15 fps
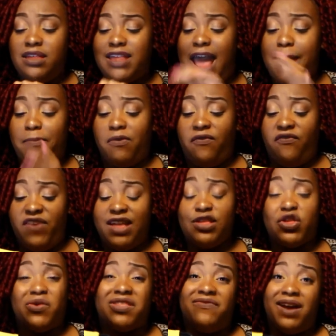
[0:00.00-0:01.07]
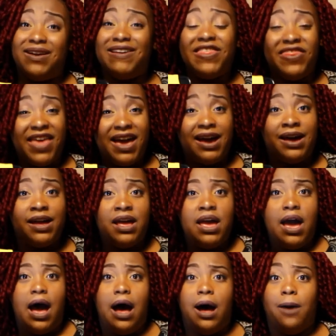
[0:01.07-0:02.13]
type of fit, so it's very thick.
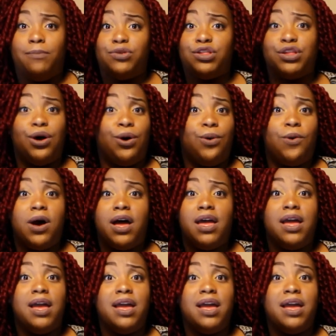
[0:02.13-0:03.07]
Um, so